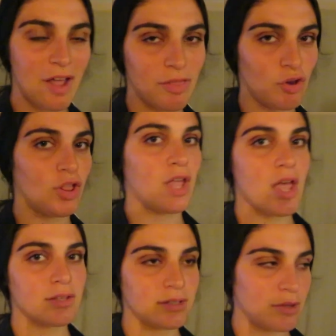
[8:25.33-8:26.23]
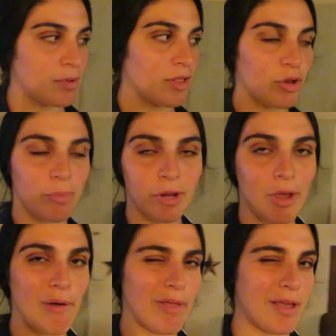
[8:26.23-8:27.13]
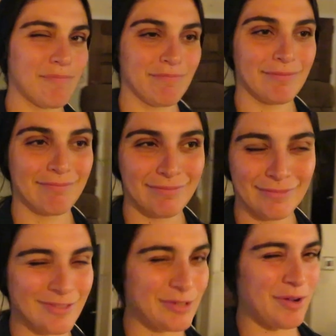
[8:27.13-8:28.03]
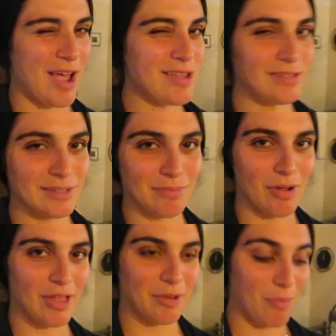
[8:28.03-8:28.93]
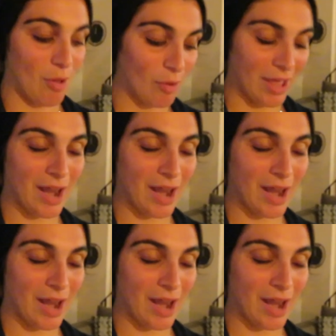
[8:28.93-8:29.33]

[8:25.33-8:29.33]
I literally asked Timmy a little bit ago, like, do I smell like milk?